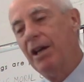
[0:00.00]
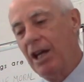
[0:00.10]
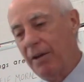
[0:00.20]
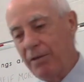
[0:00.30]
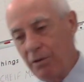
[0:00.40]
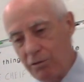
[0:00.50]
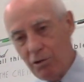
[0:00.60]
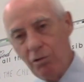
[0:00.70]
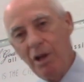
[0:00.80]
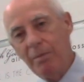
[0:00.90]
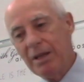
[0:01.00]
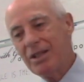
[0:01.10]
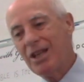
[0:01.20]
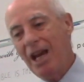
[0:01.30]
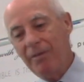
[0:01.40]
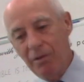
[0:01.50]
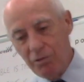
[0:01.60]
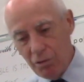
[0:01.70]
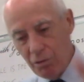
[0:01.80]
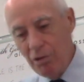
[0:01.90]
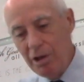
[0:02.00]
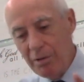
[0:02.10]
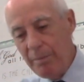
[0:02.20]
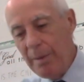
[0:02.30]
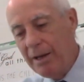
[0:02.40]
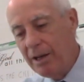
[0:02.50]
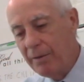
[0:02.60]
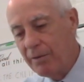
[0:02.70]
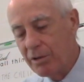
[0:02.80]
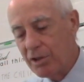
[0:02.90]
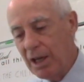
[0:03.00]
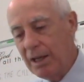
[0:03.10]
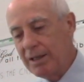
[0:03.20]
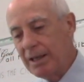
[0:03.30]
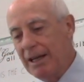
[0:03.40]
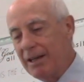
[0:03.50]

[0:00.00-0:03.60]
if you've truly been saved, you've truly repented of your sins,